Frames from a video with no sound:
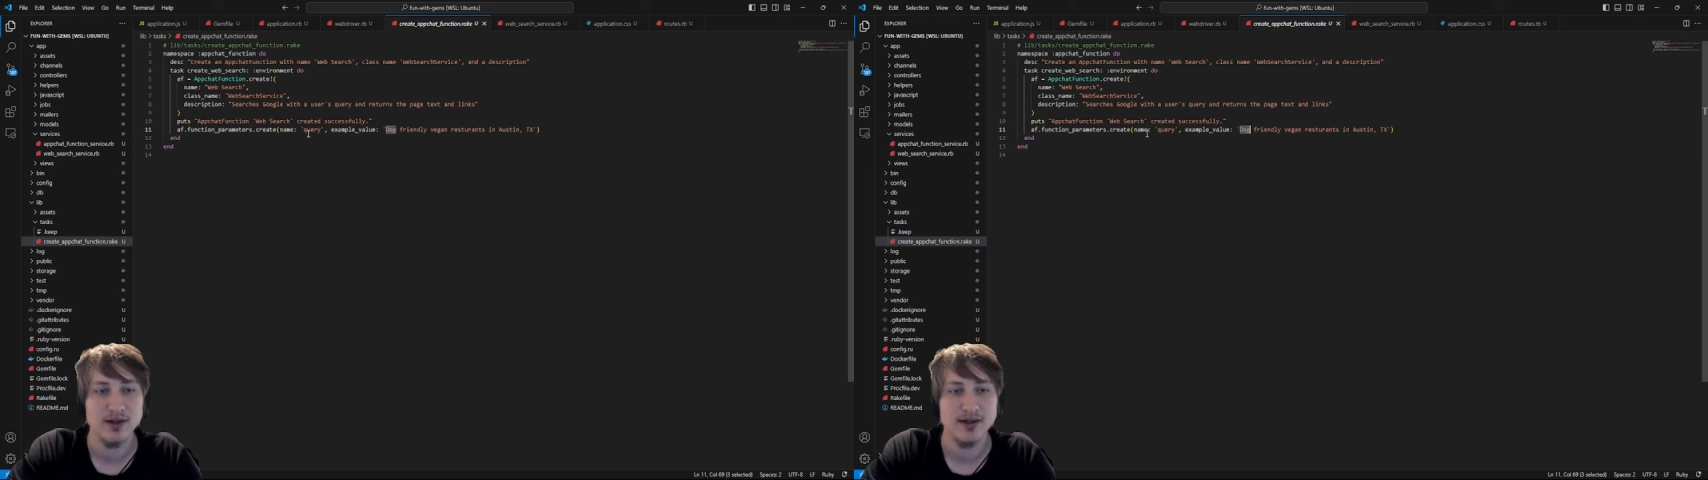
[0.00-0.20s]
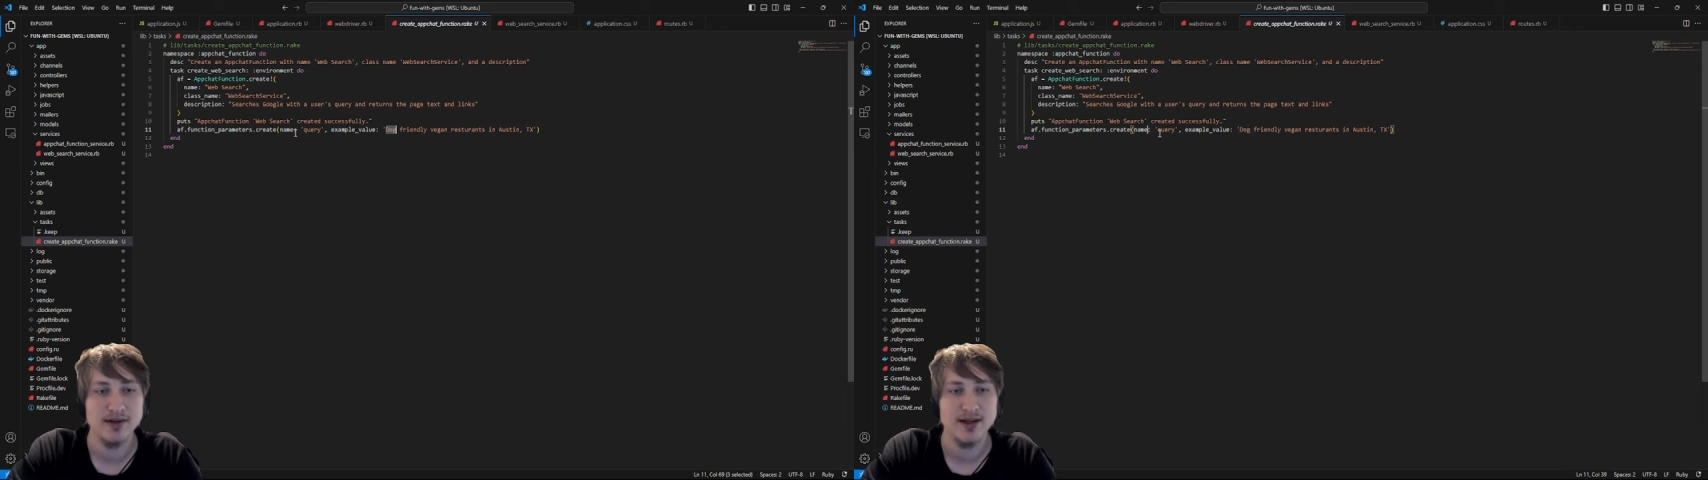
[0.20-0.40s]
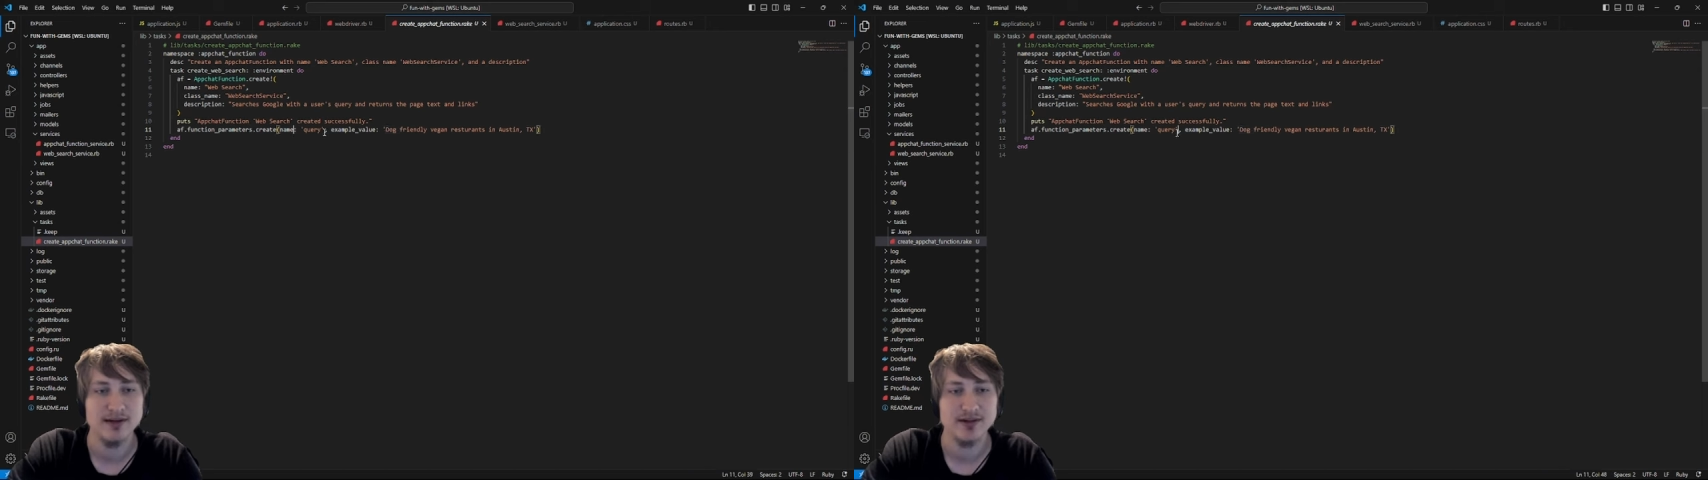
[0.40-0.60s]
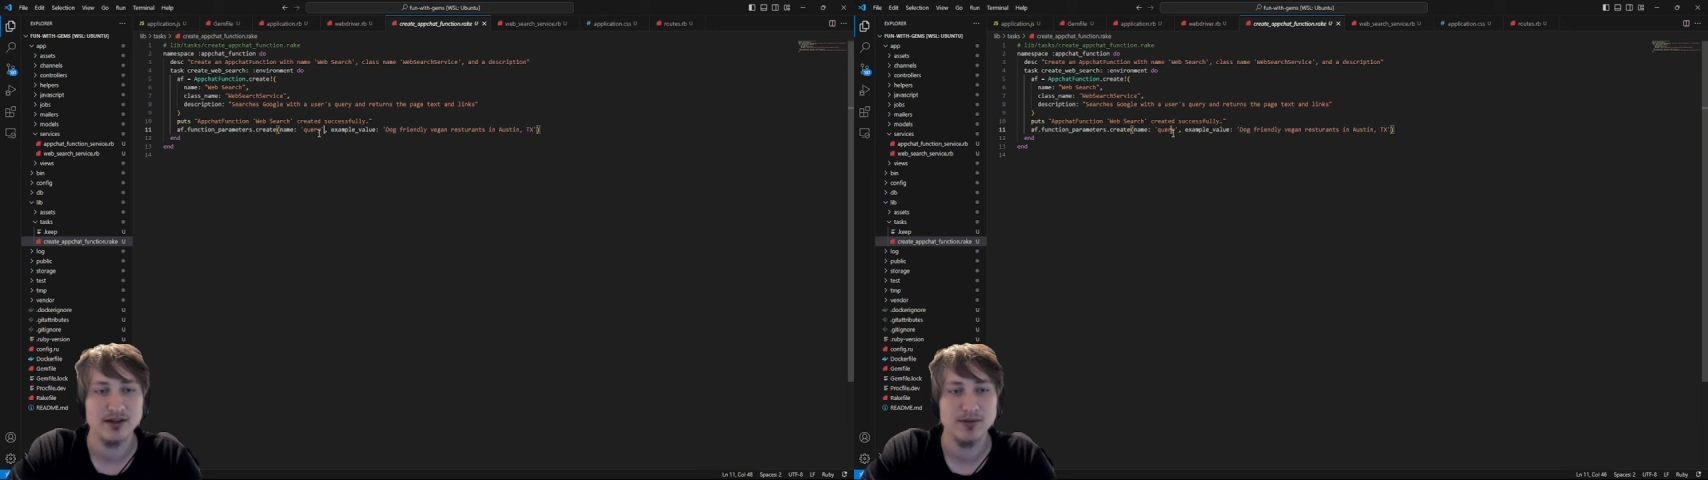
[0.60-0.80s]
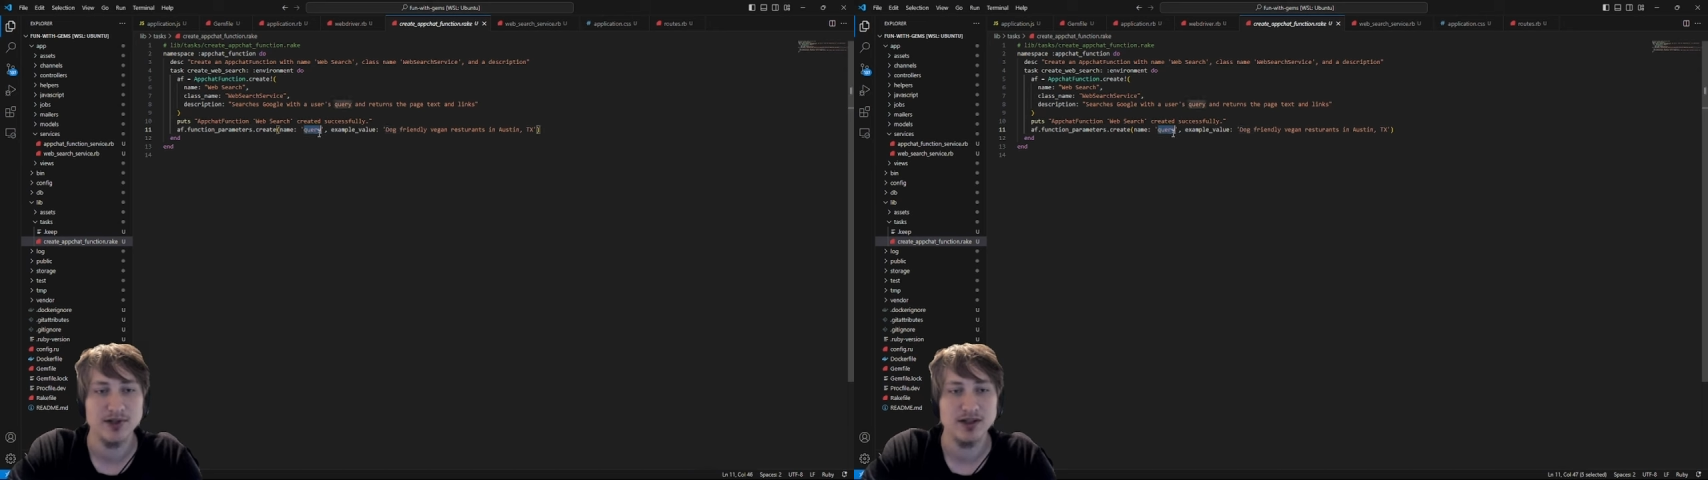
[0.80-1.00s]
And that's going
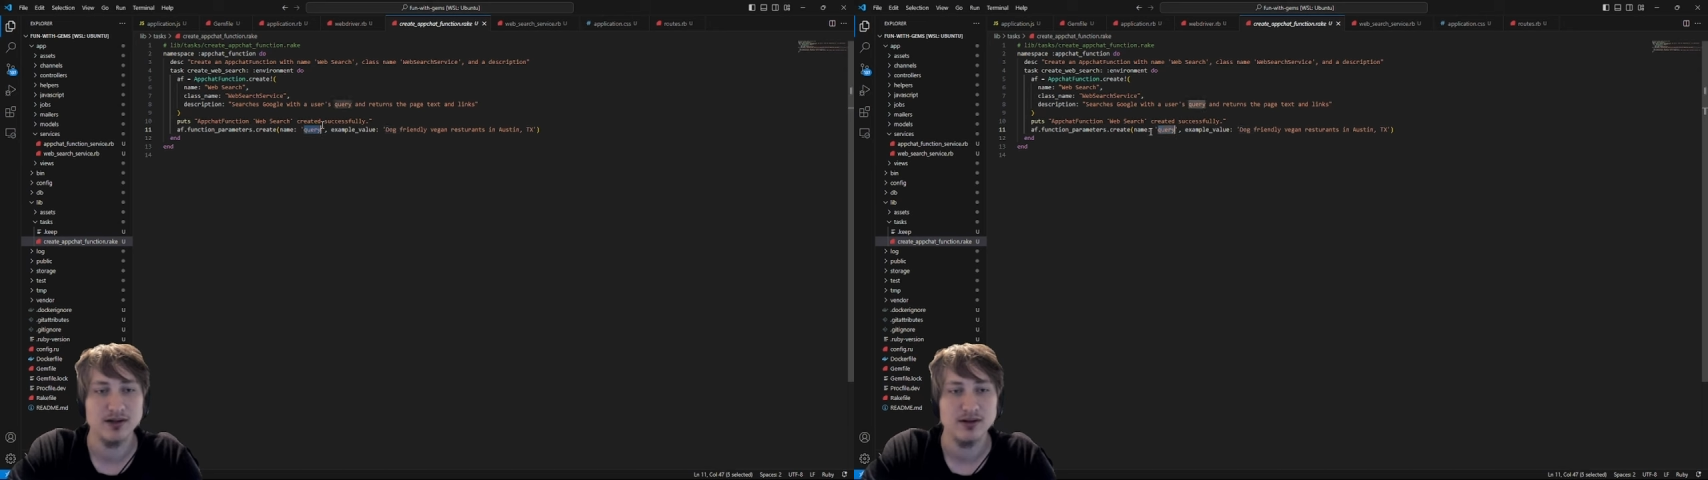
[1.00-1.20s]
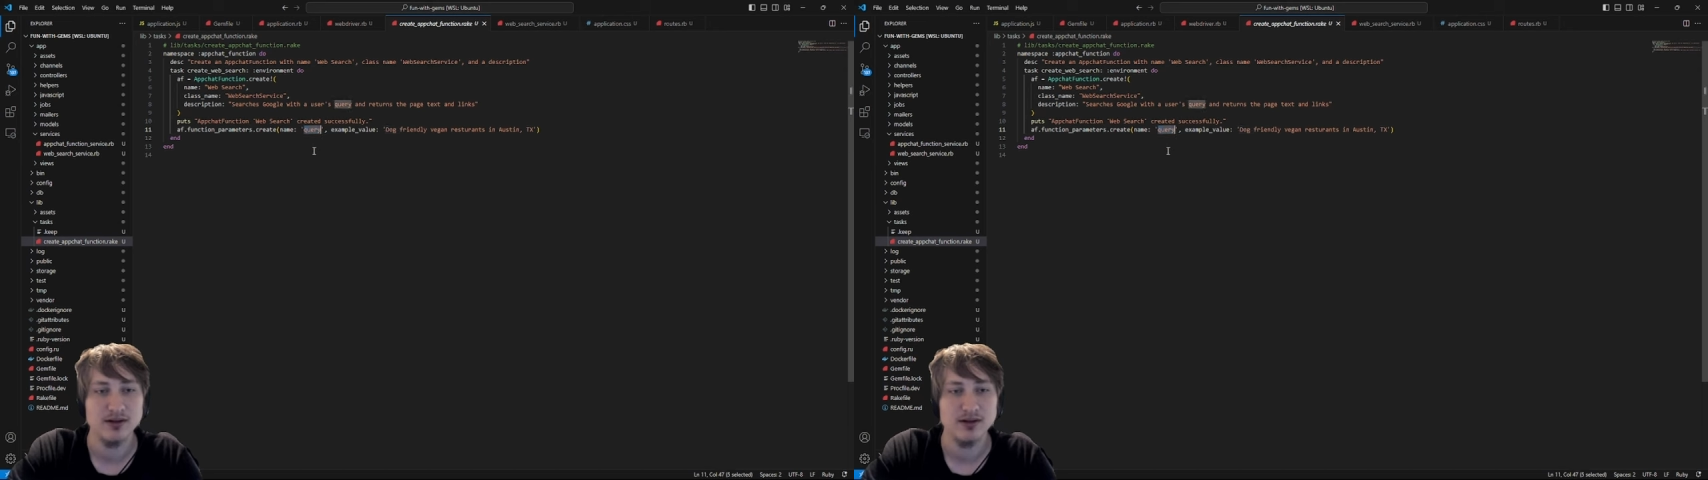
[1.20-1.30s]
to be,